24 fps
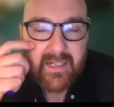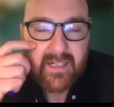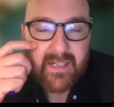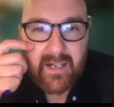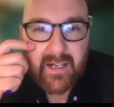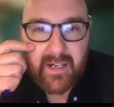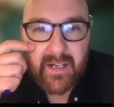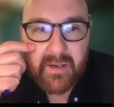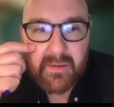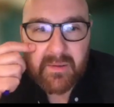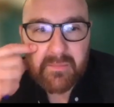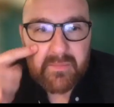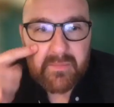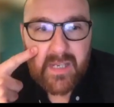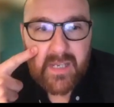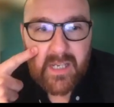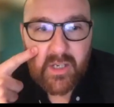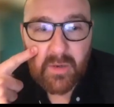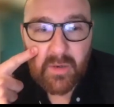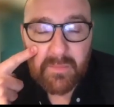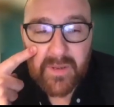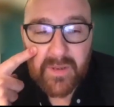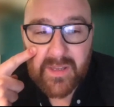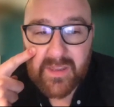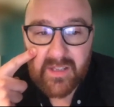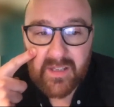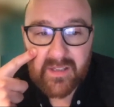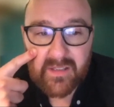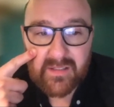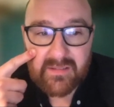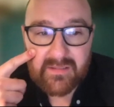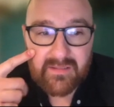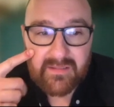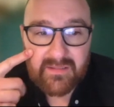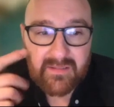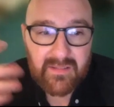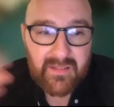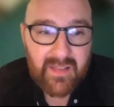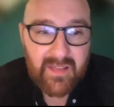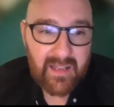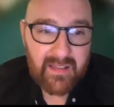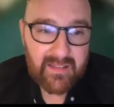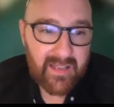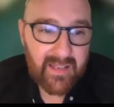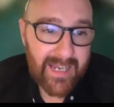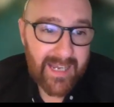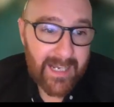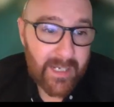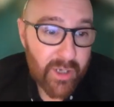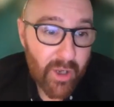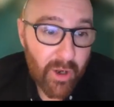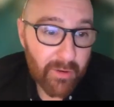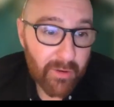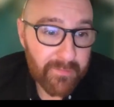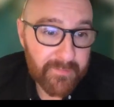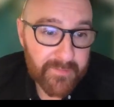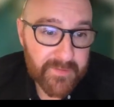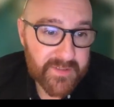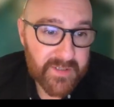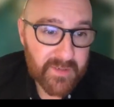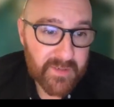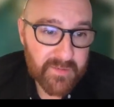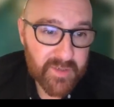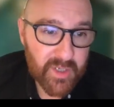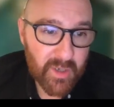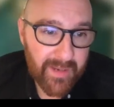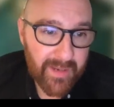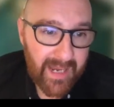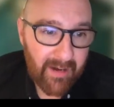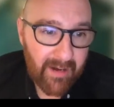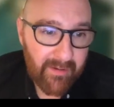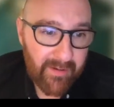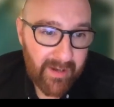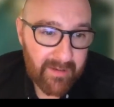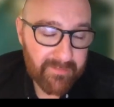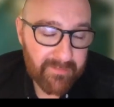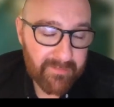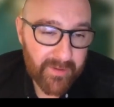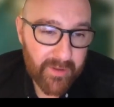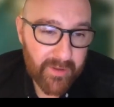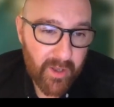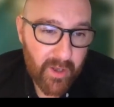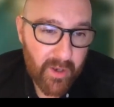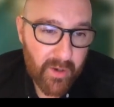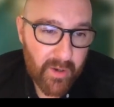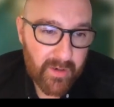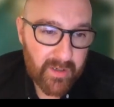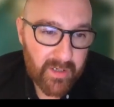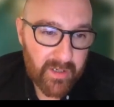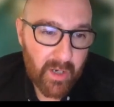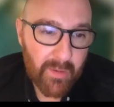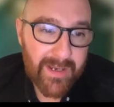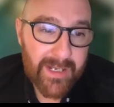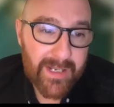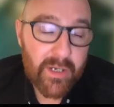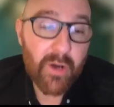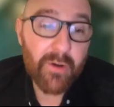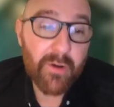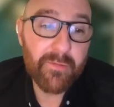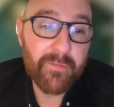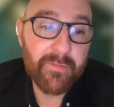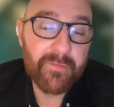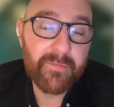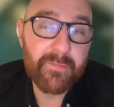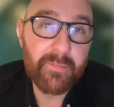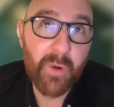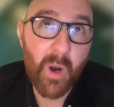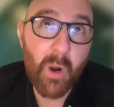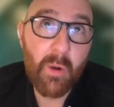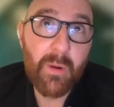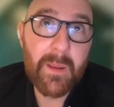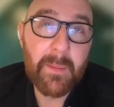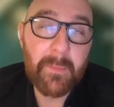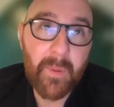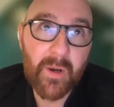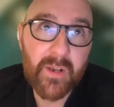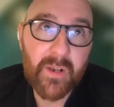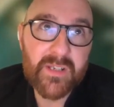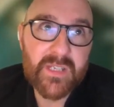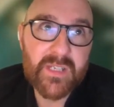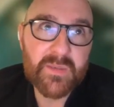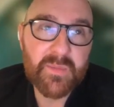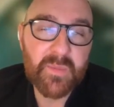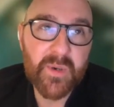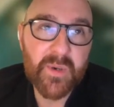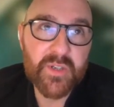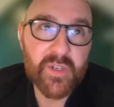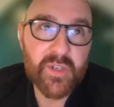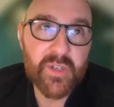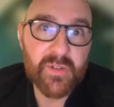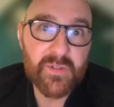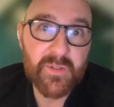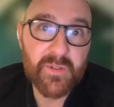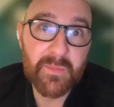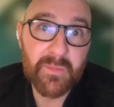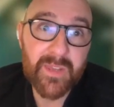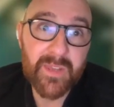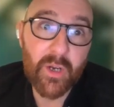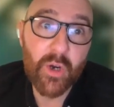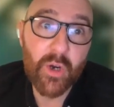It could be that enough subgenomic RNA for enough protein products is produced from the